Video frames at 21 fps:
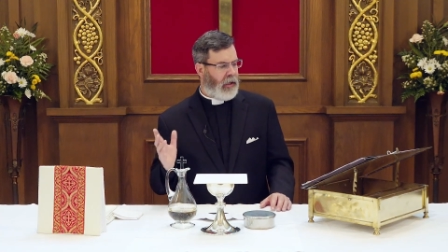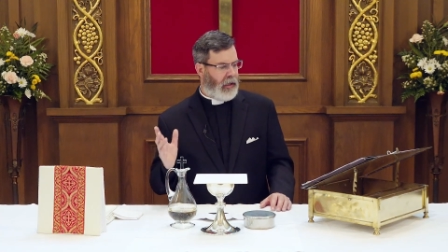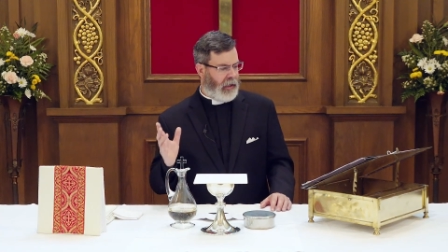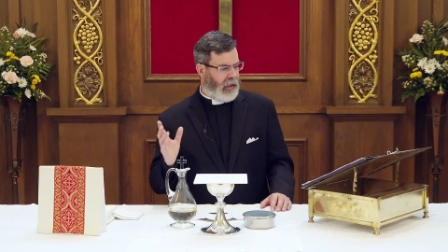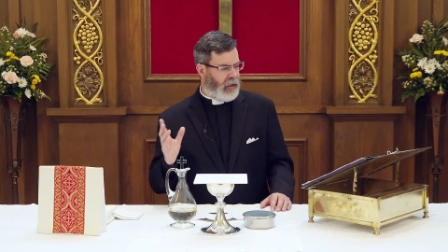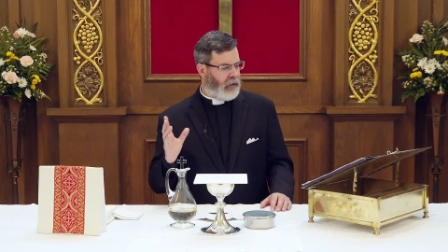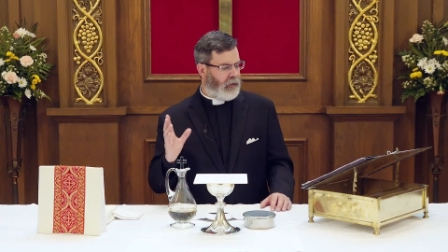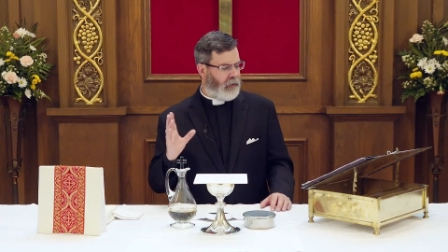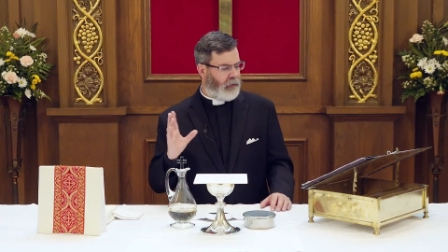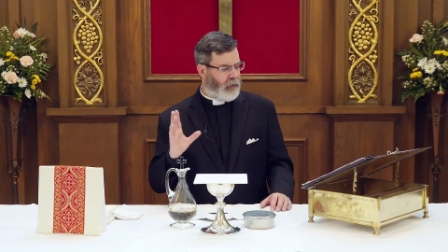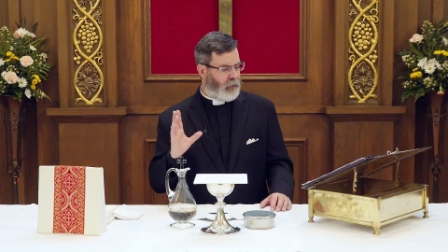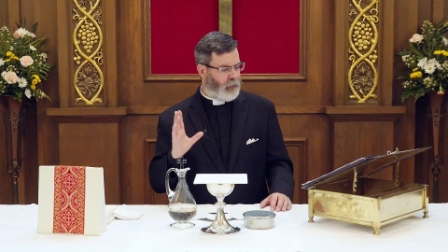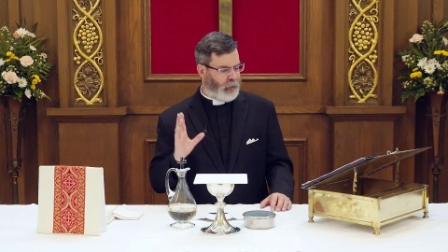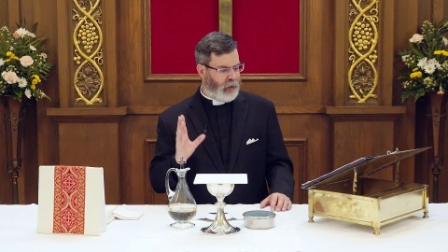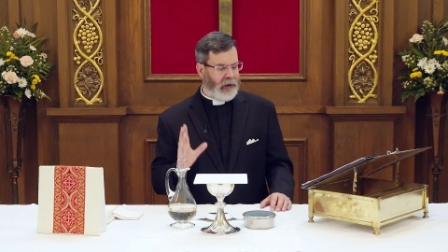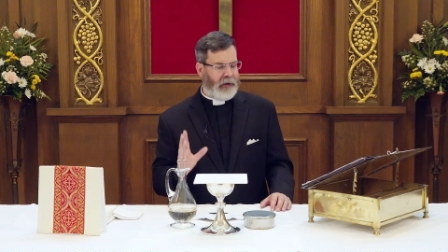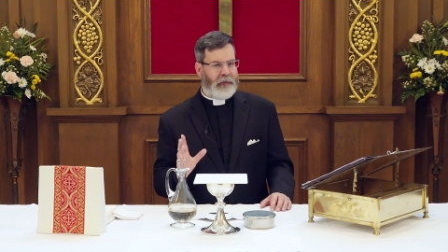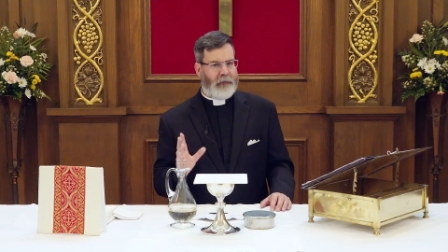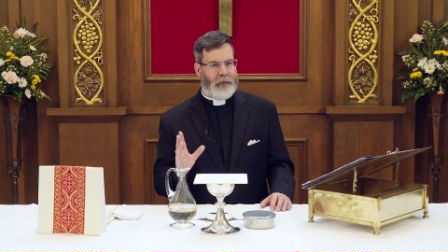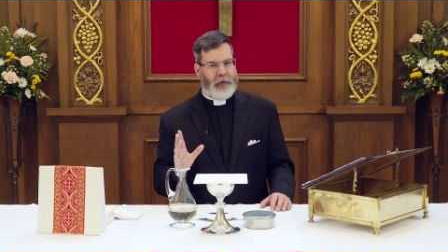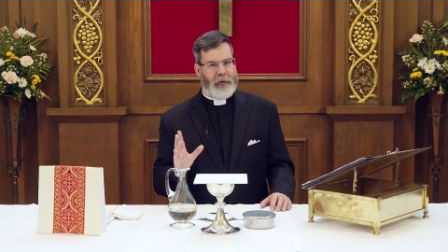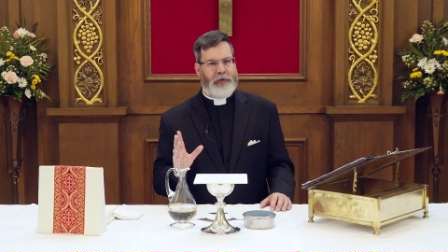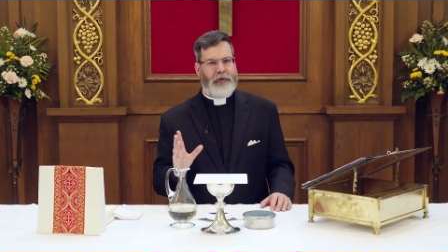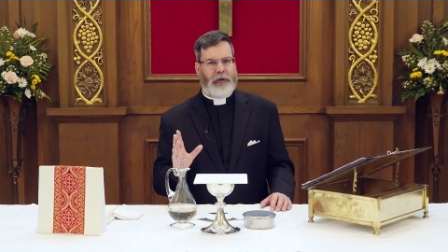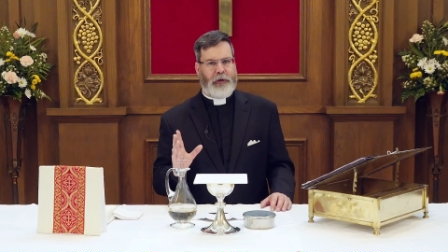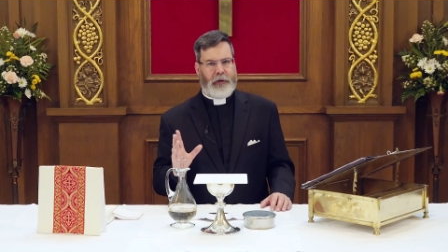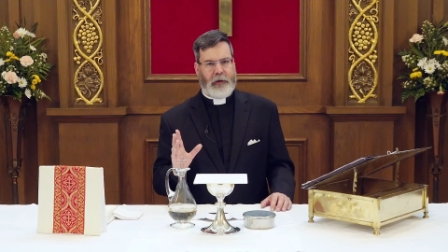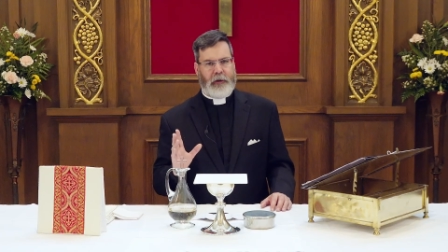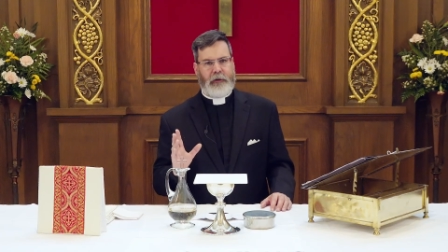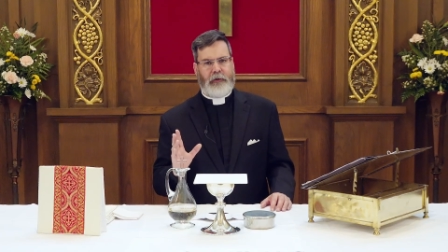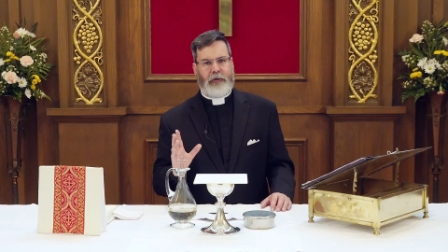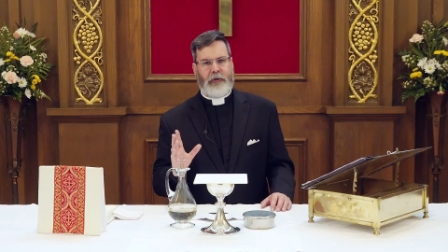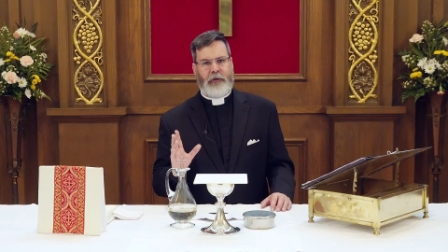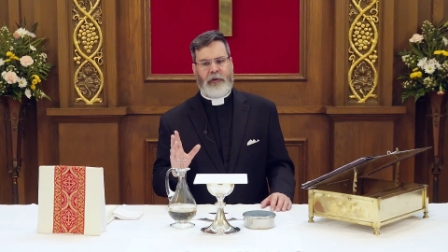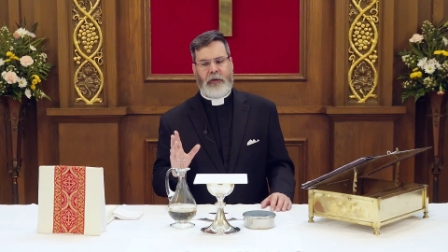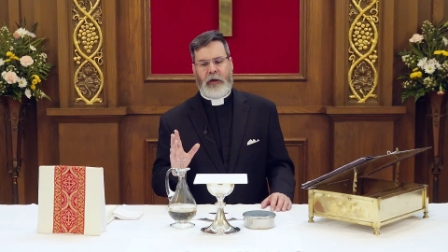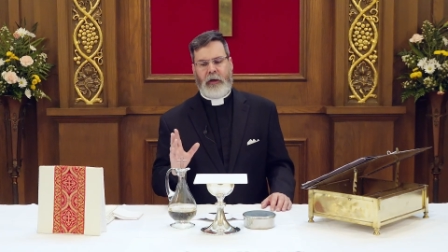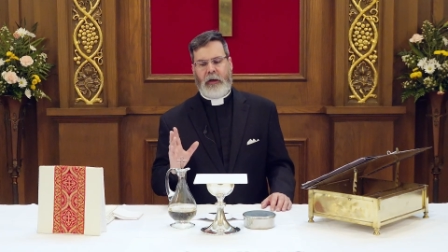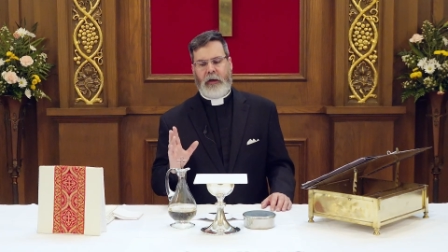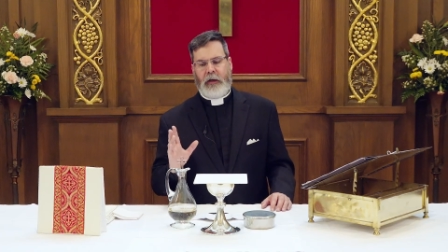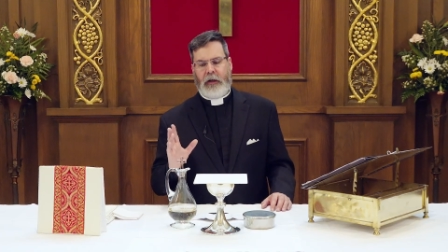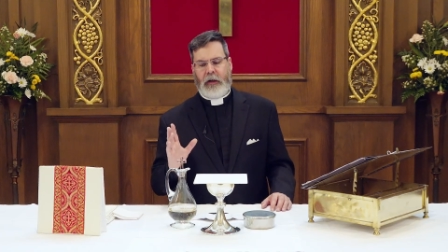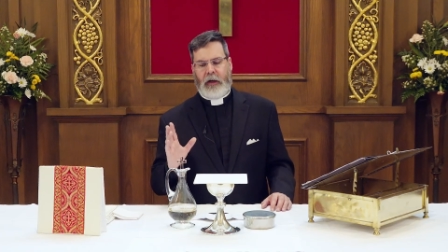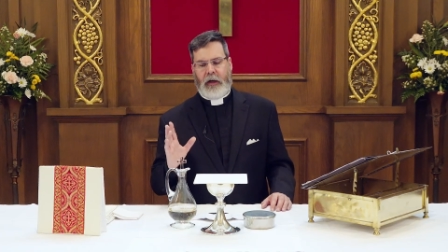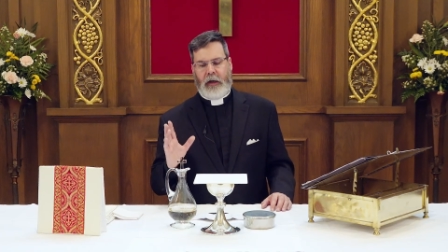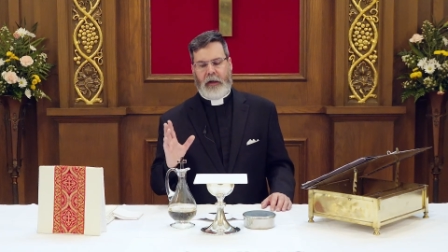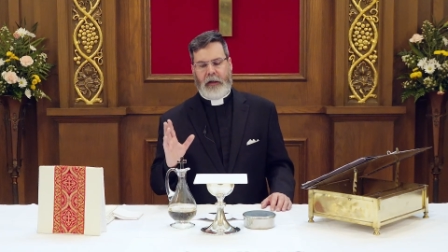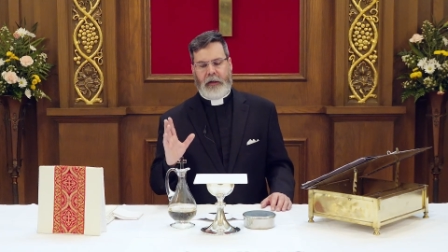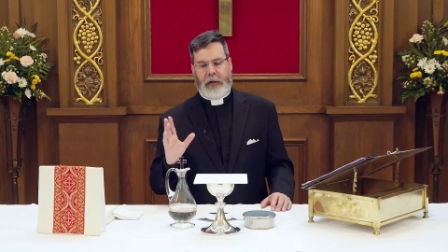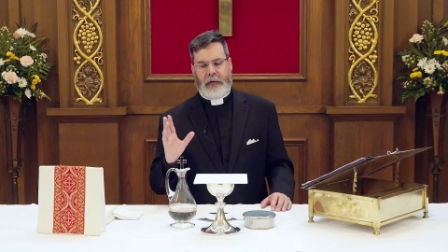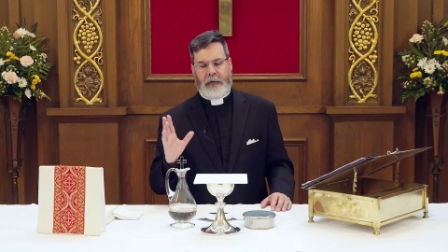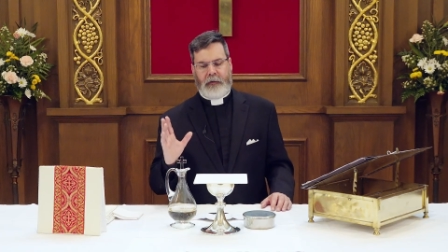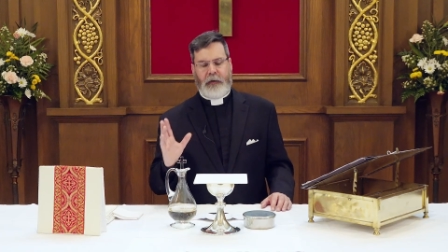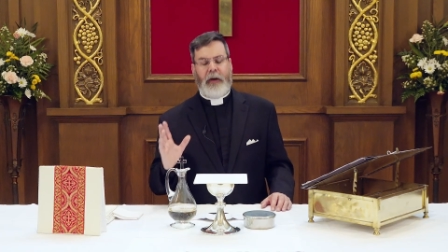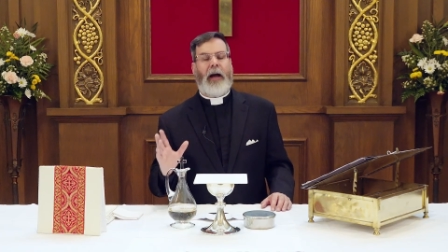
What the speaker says: And in the prayer of the church, it's